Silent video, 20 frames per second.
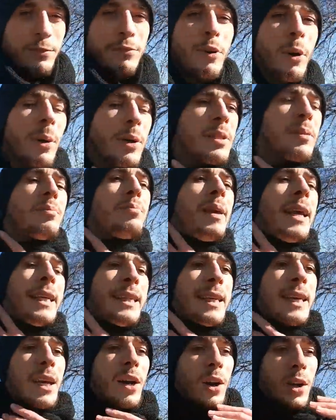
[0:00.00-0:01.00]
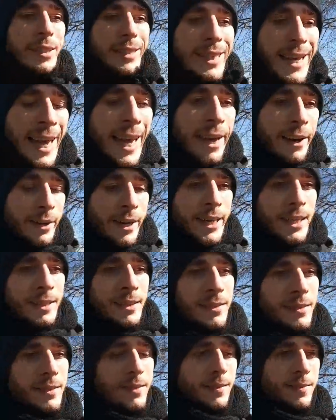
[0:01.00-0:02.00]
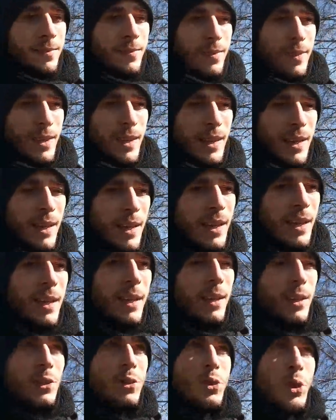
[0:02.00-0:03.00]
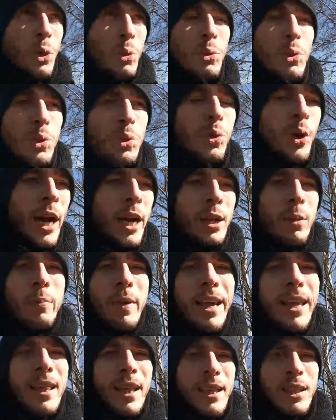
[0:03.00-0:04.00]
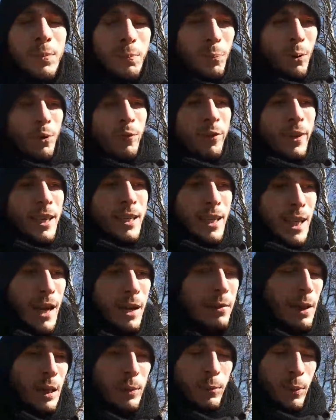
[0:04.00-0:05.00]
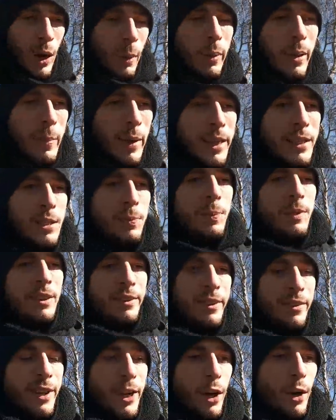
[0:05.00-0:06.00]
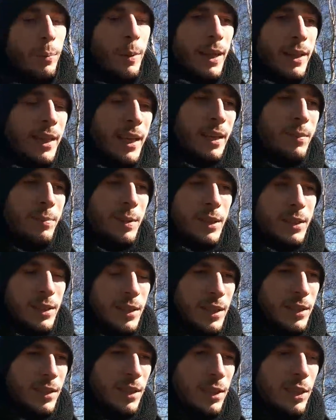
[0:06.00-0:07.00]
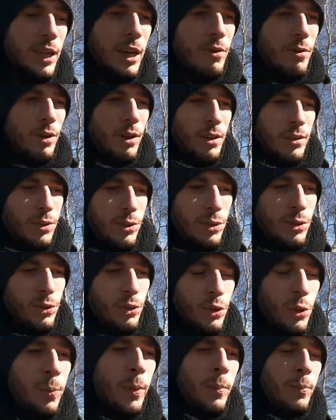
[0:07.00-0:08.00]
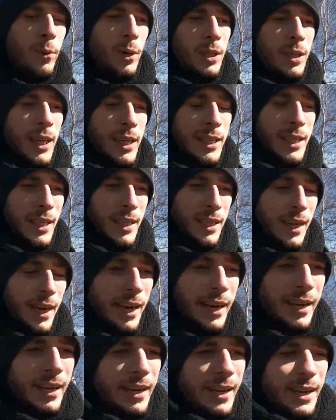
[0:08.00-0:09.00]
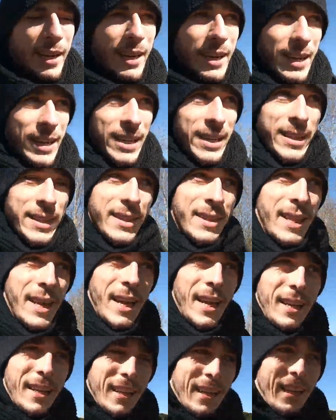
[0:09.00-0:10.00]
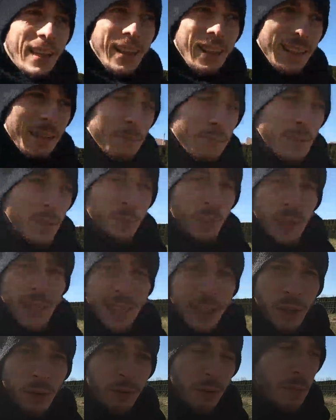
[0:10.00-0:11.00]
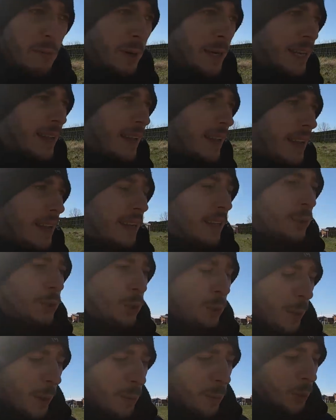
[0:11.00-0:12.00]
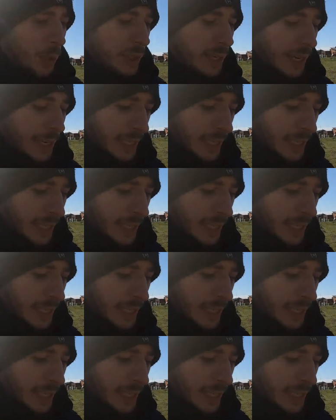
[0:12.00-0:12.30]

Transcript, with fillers: focus mainly on caring don't try to make things perfect and I'll probably make a specific video about that but it's a general super important idea that I that I, am just protecting you from the wind super important